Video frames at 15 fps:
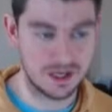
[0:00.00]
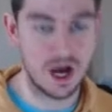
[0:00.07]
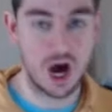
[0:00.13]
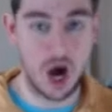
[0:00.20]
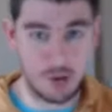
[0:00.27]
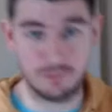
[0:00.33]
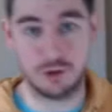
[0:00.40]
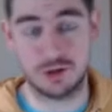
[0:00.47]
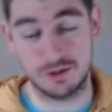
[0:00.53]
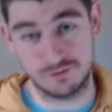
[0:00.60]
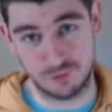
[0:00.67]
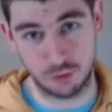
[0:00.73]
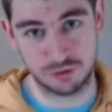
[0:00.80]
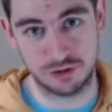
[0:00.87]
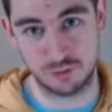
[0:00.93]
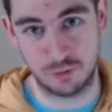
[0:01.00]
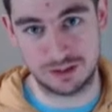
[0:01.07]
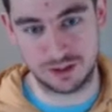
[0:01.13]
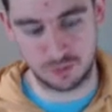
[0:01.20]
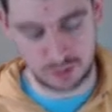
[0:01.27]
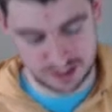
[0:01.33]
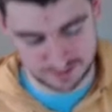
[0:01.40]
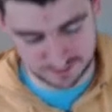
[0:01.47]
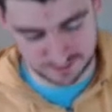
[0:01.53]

I'm looking forward to Will of the Wisps